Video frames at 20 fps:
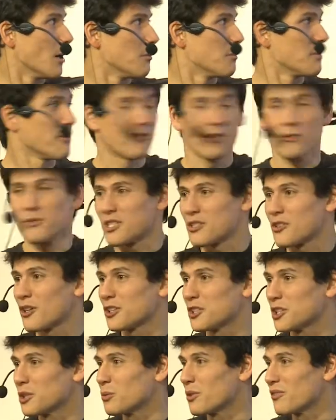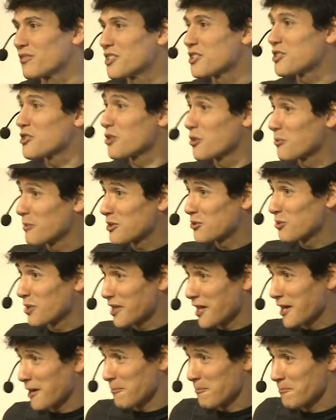Before we started with this geometry
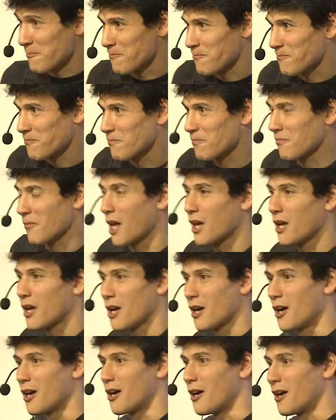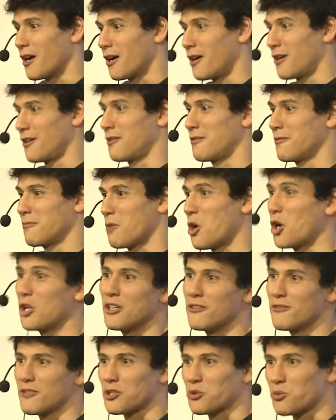game, all
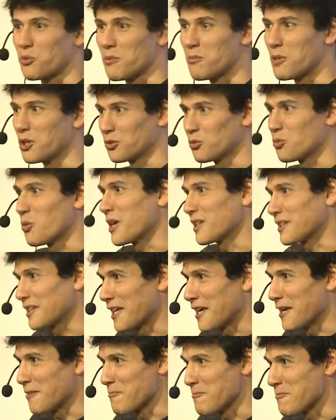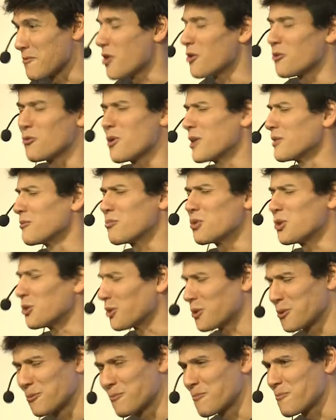of us, we bought one
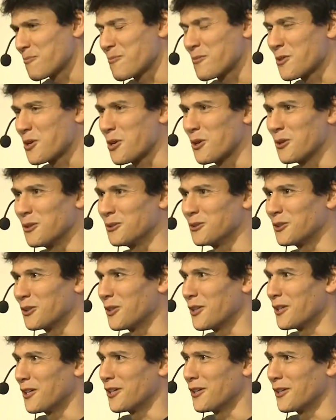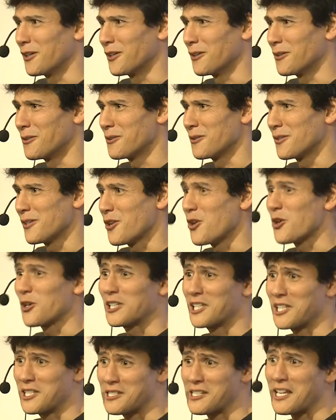book called
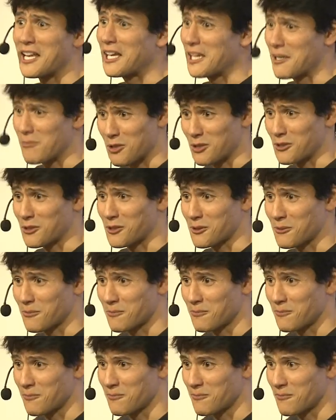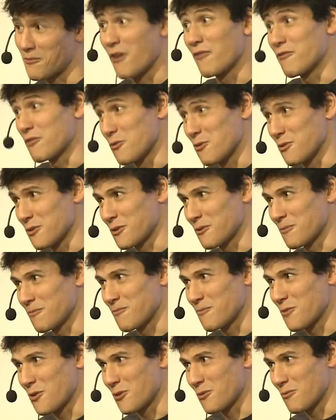Euclid's Elements, of course,
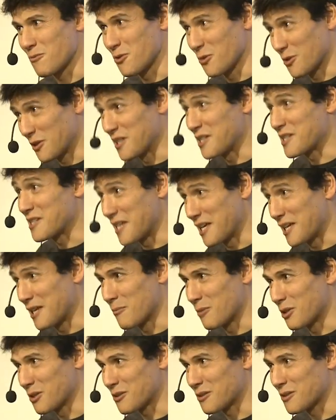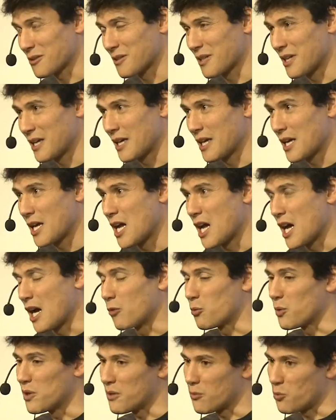Euclid's Elements.
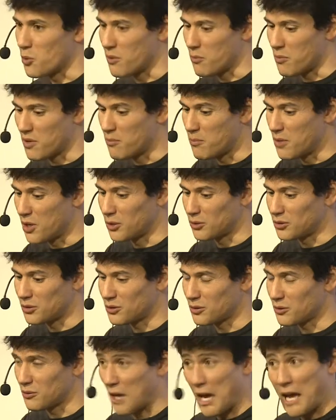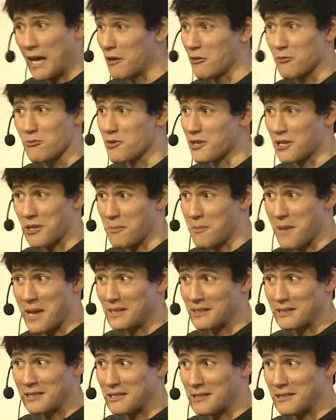And we bought, I
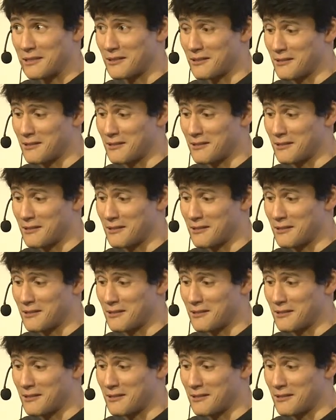recommend